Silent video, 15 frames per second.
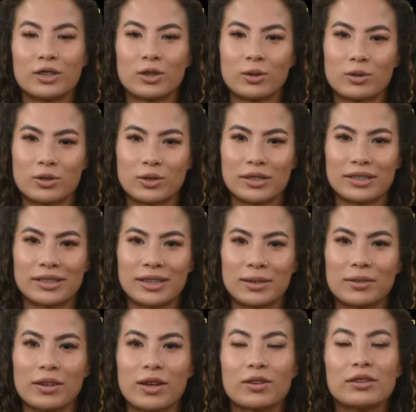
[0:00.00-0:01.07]
sure to
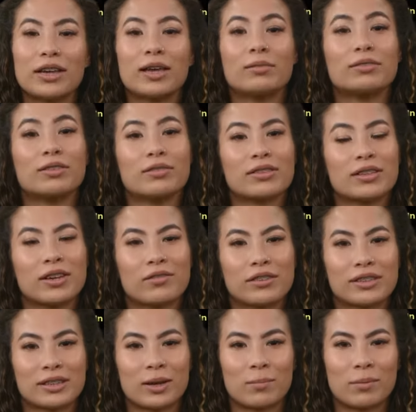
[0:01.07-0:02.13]
accept our terms of
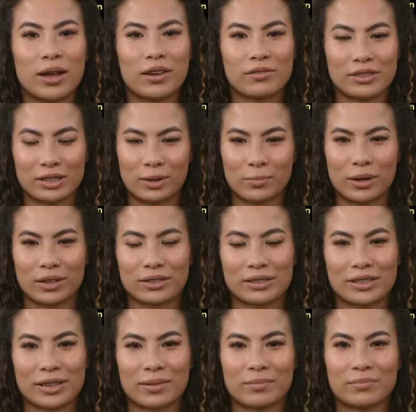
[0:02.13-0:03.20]
service and privacy
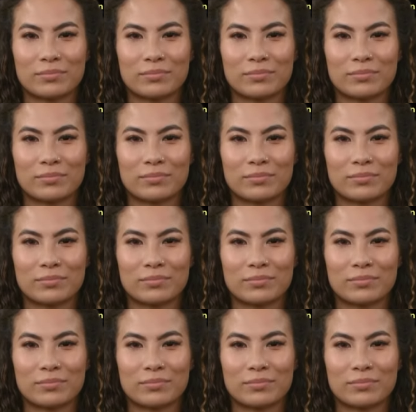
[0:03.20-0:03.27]
policy.